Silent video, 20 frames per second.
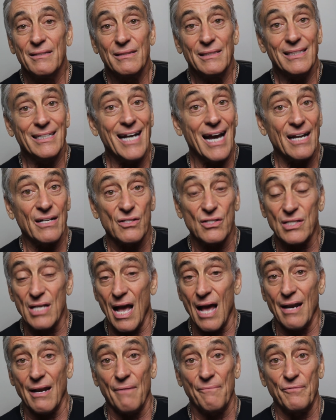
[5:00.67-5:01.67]
You got to
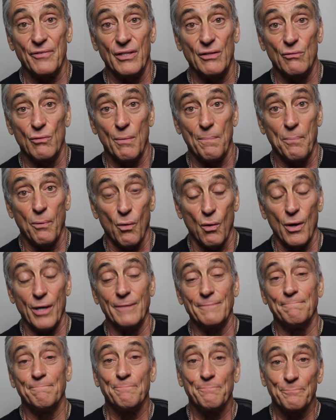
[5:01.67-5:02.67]
sign up for the report.